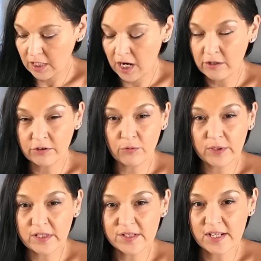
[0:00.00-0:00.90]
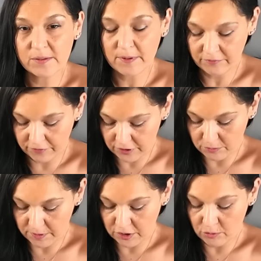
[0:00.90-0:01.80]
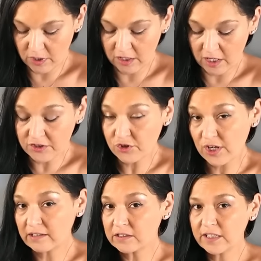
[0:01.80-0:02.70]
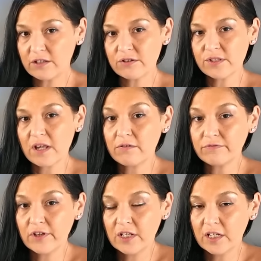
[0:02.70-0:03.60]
I don't know what this has been for you, but you are unshackling yourself